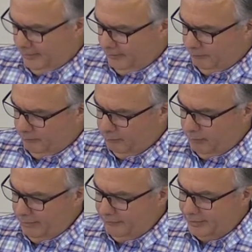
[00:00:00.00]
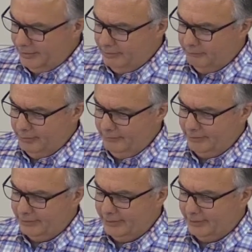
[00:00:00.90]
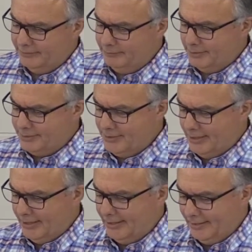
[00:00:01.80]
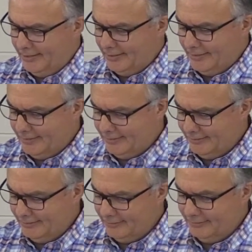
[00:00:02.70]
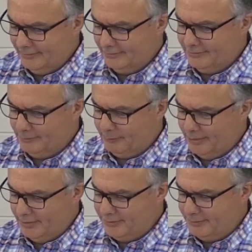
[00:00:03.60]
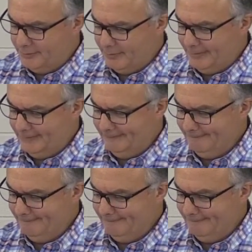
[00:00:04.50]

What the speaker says: One of the things which surprises me